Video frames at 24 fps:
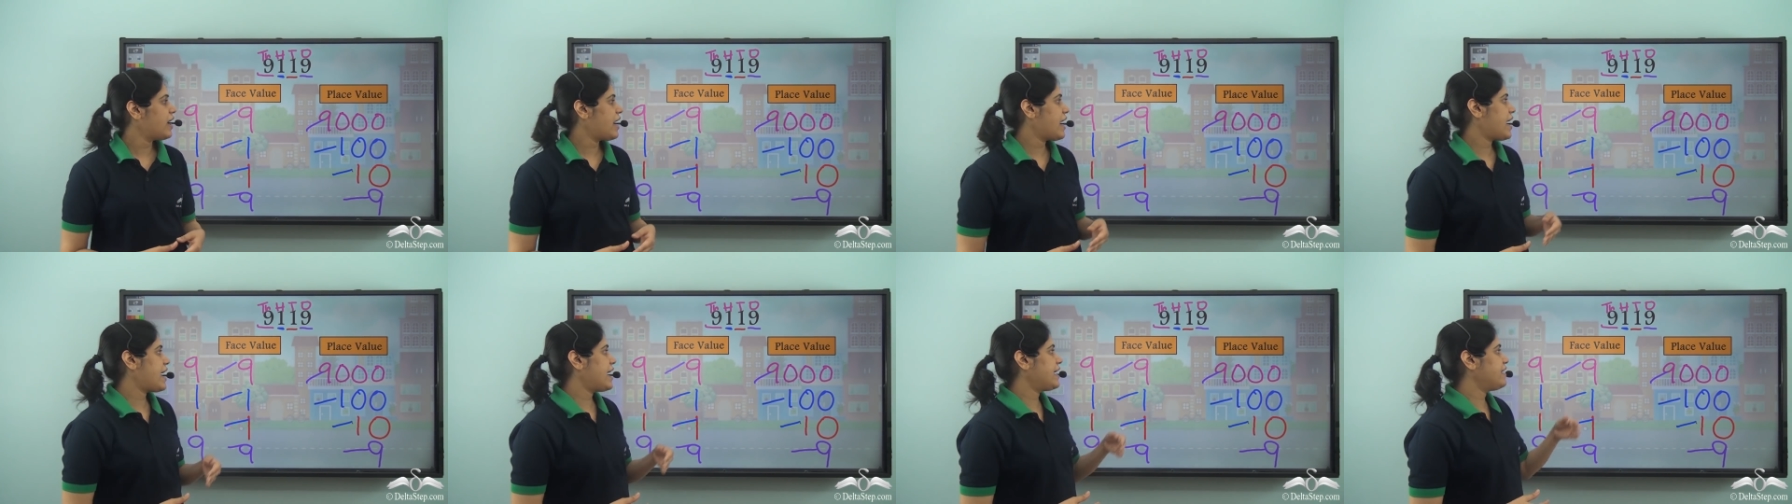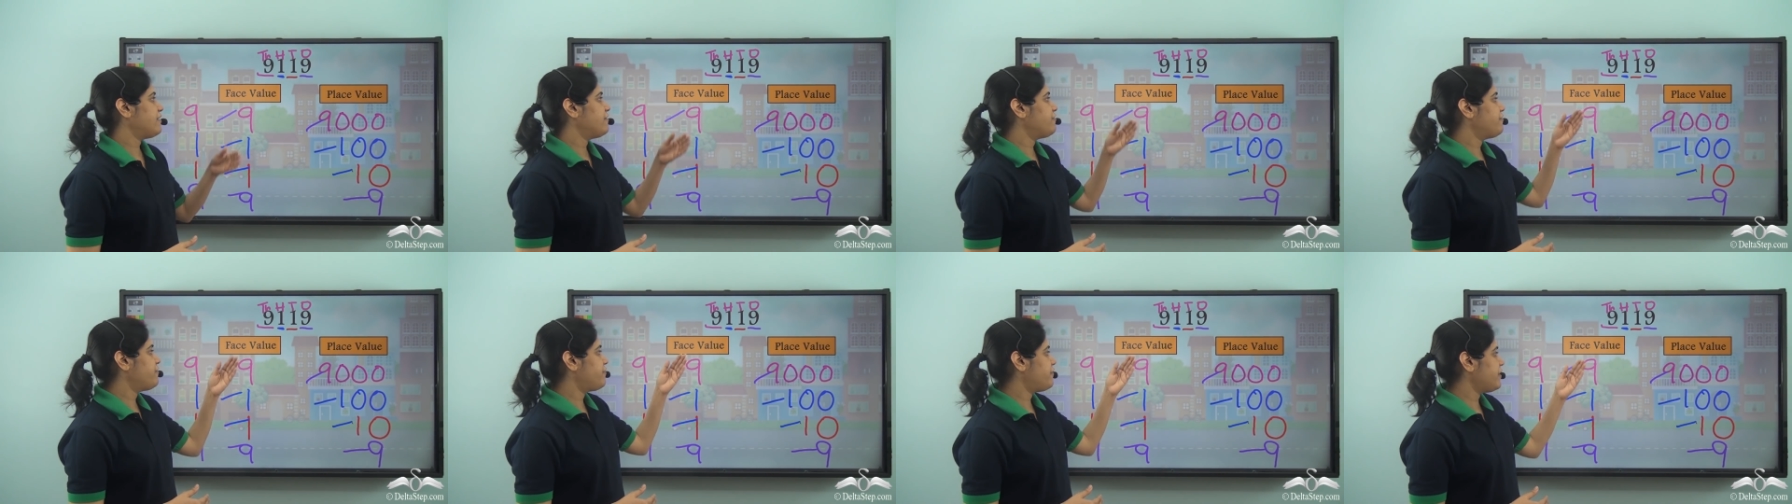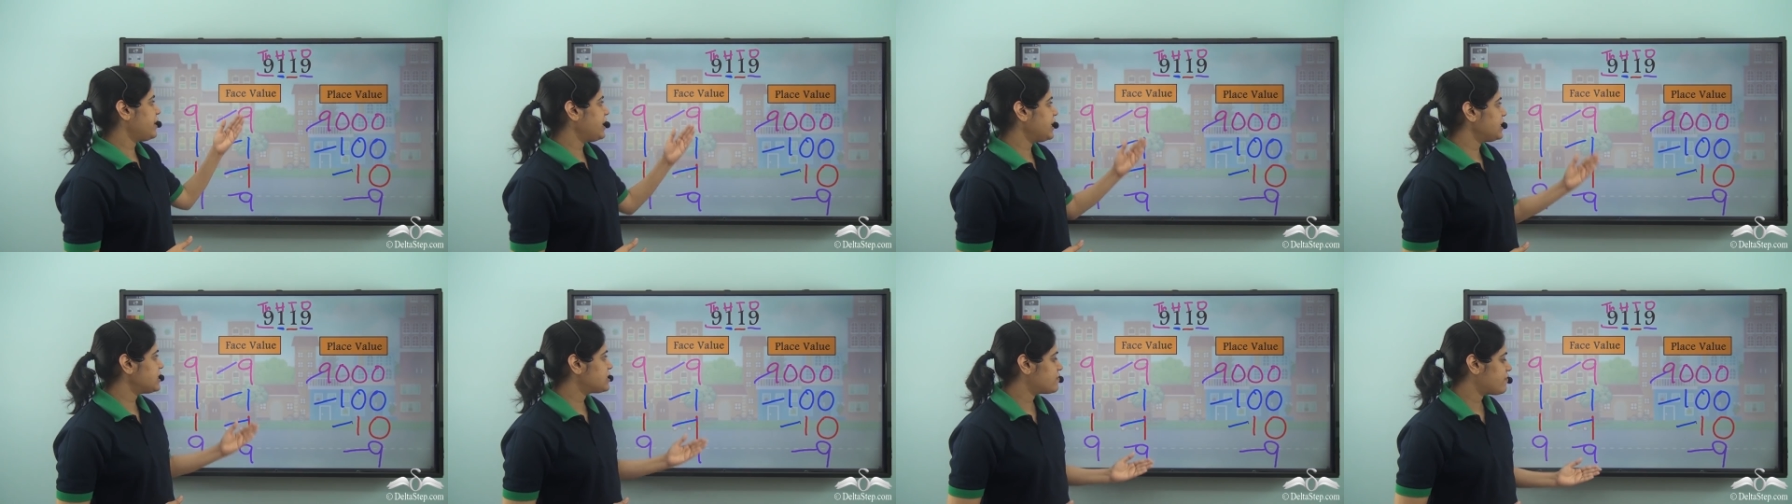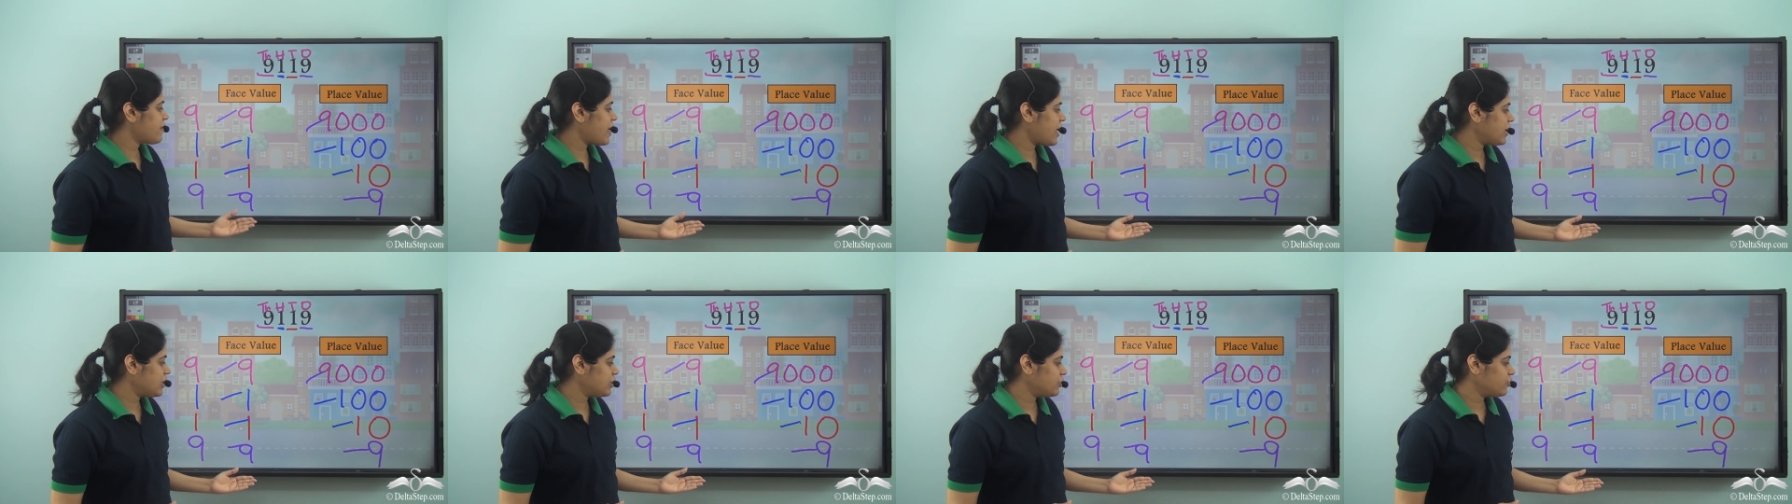and face
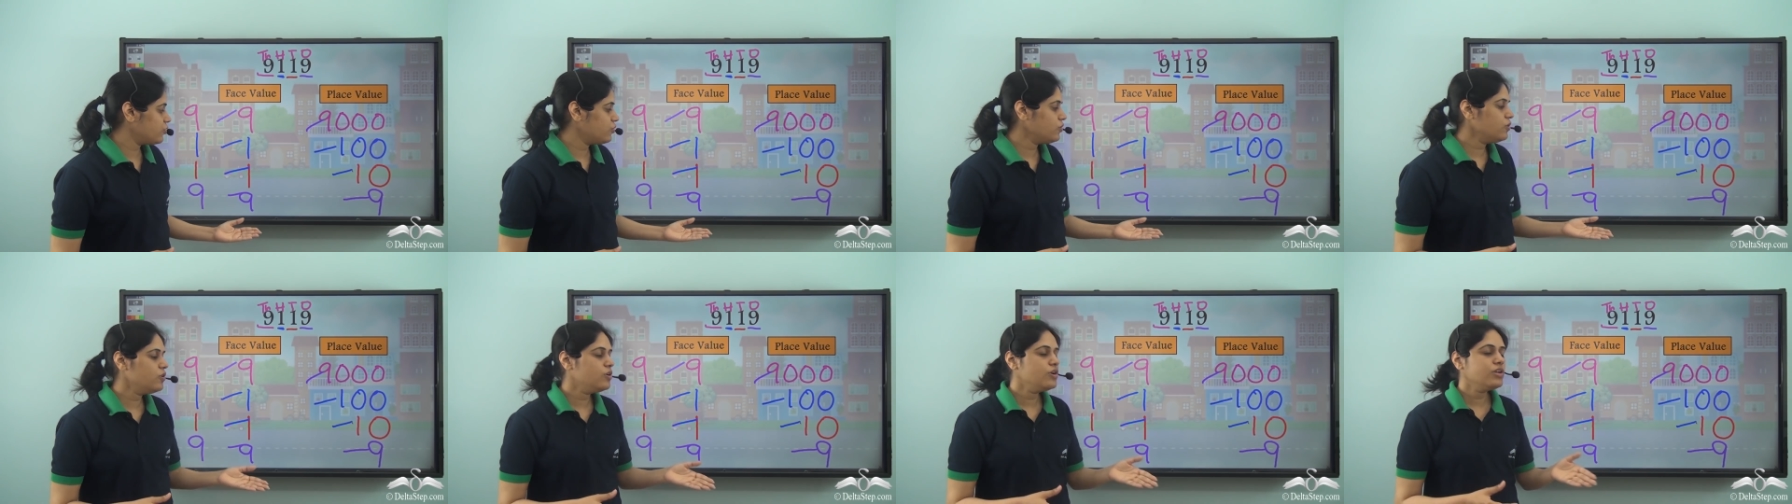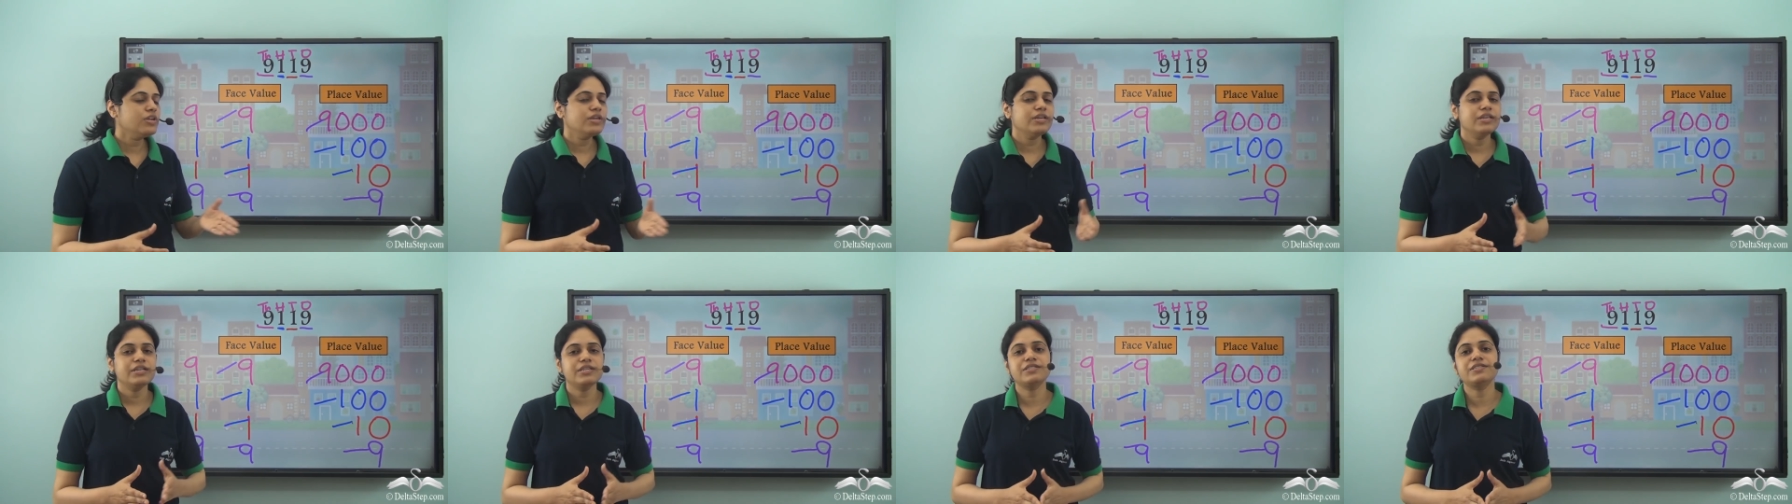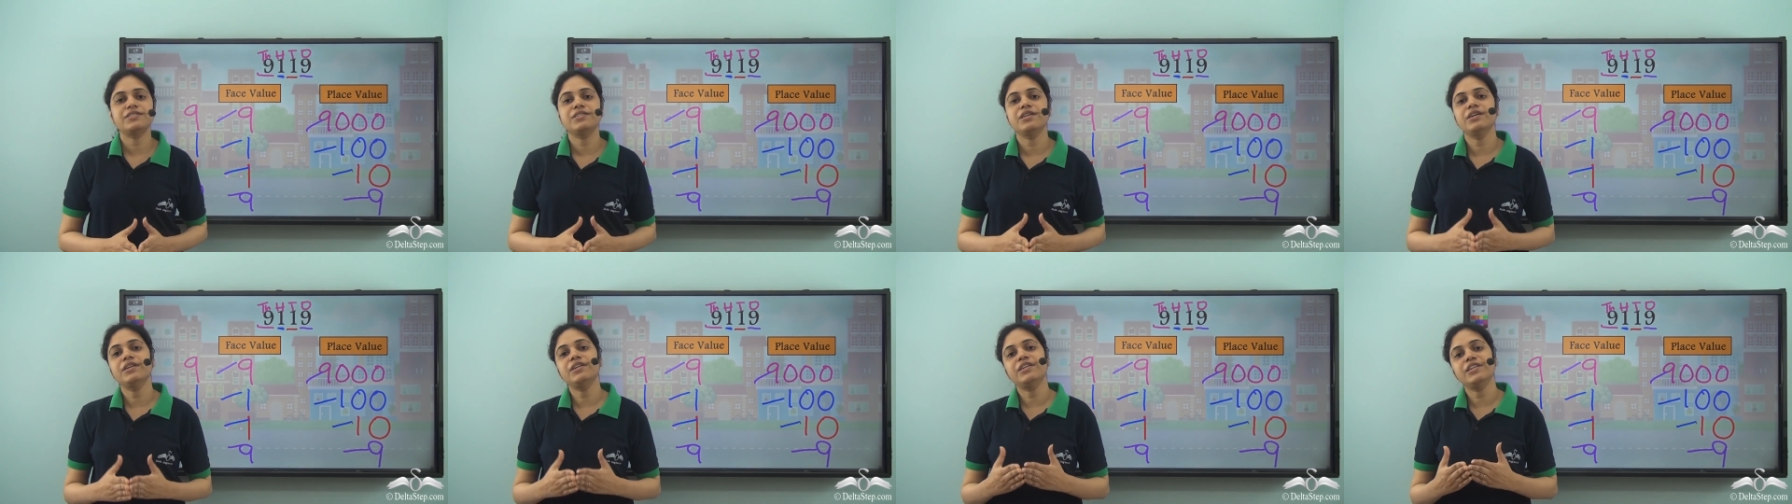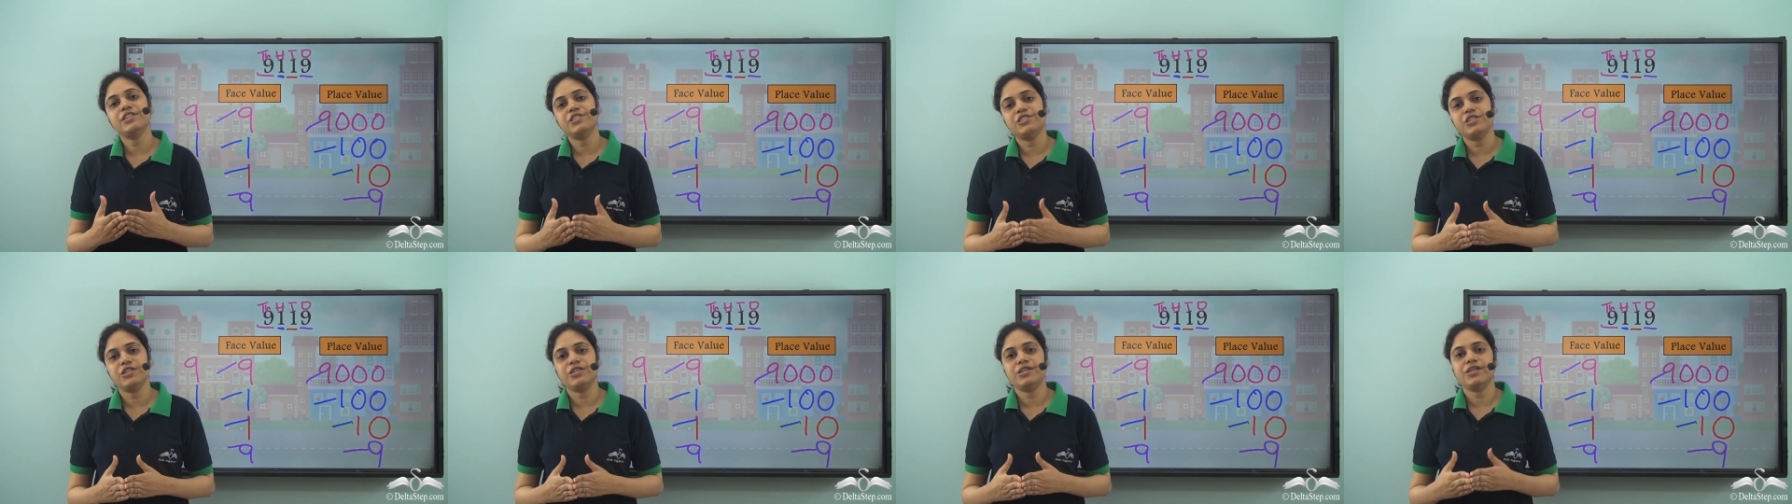value is the
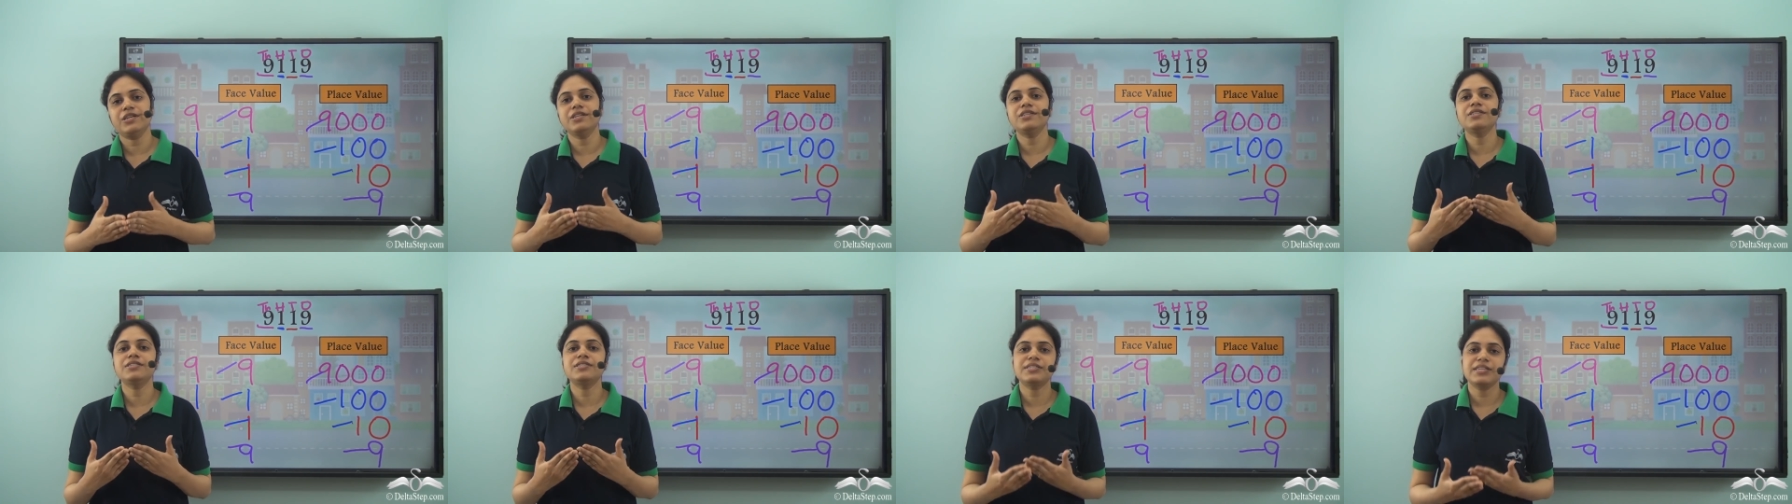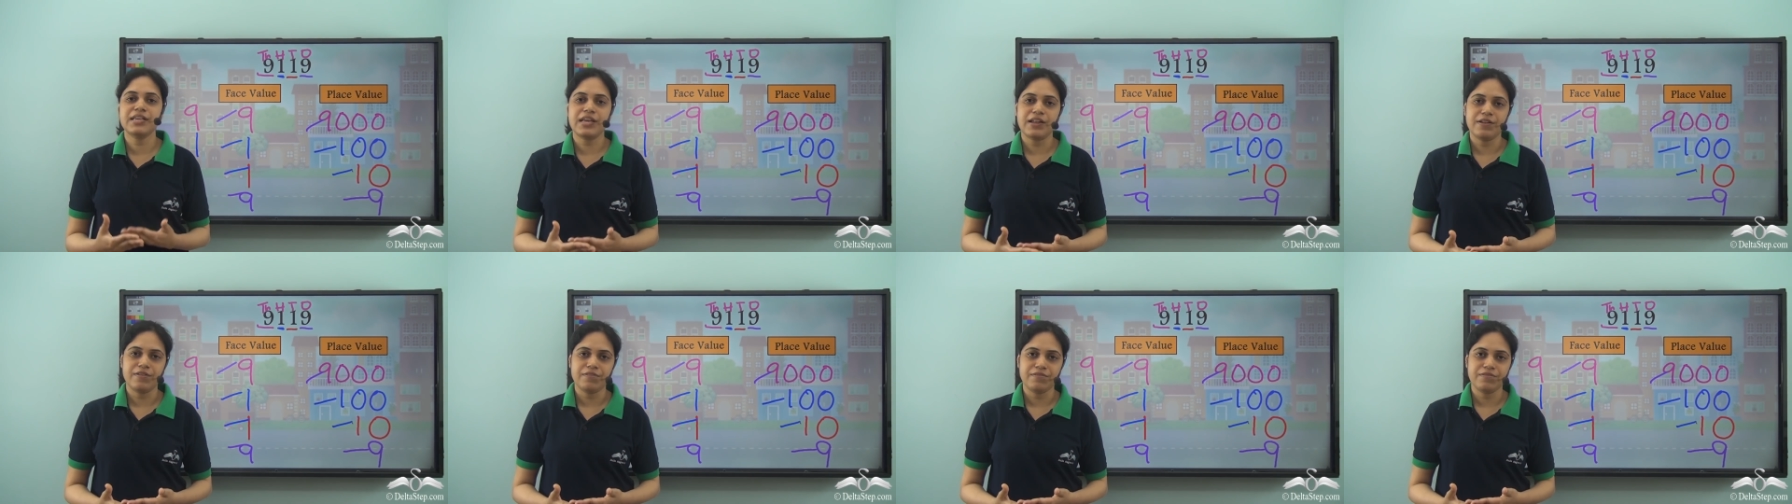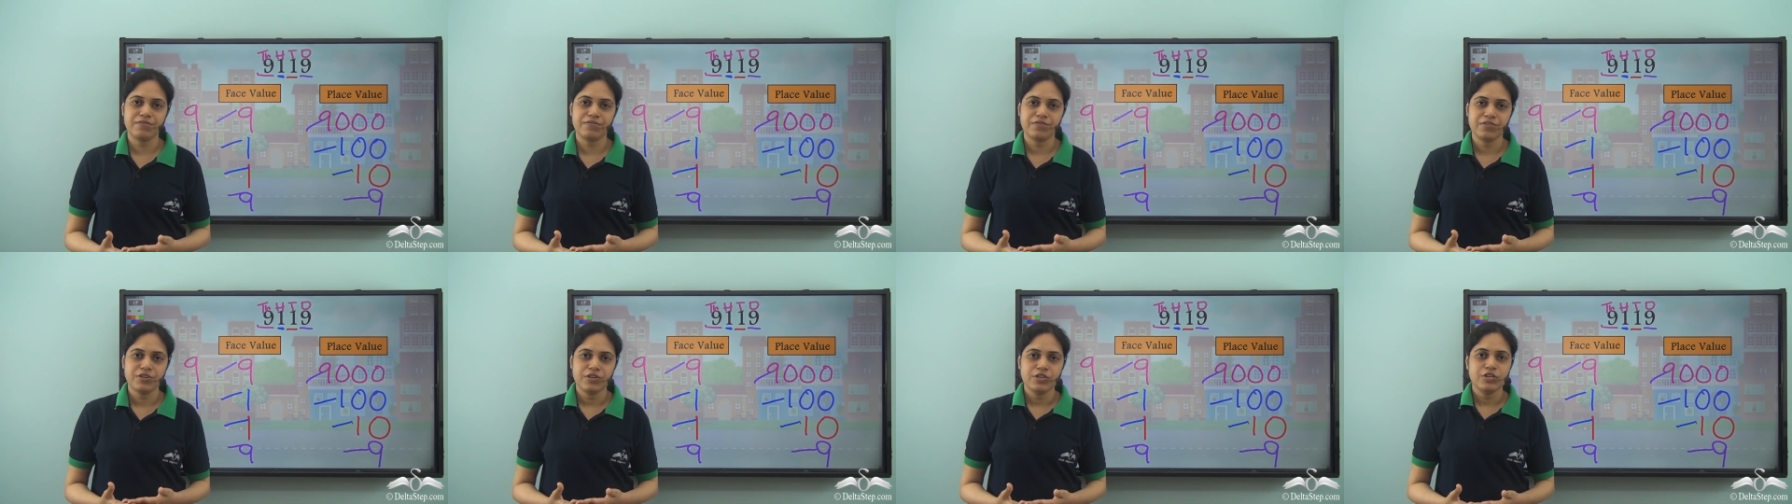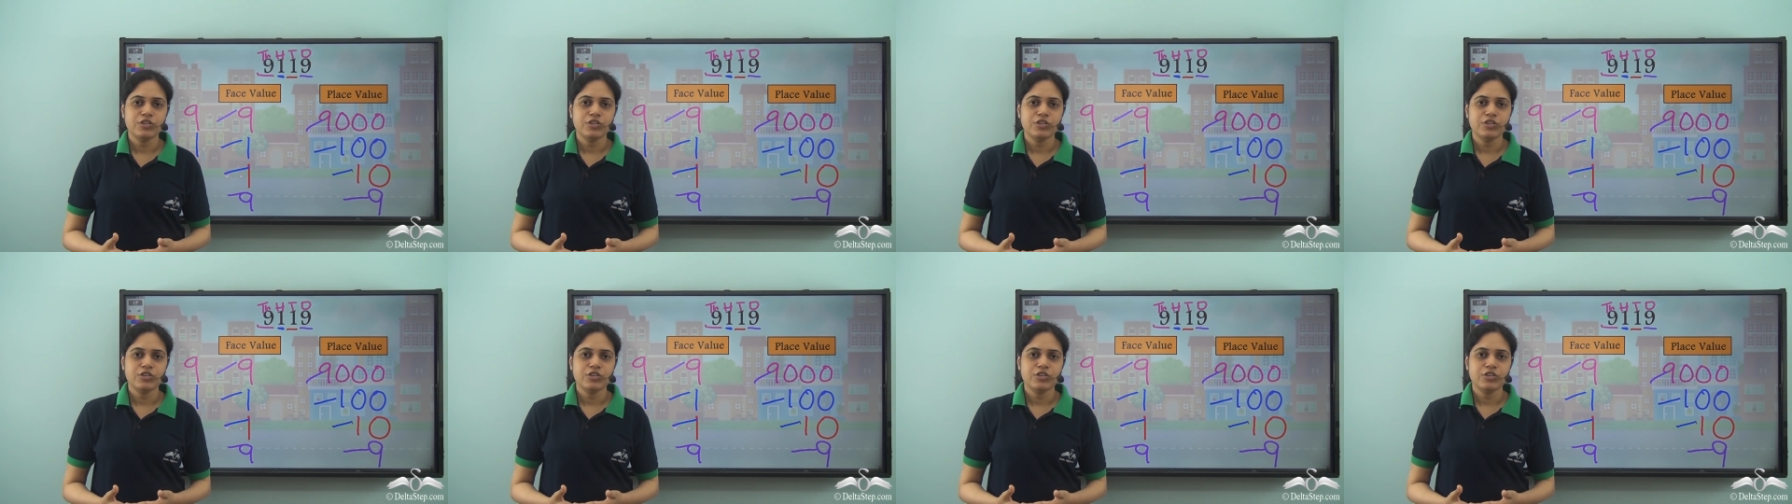digit itself.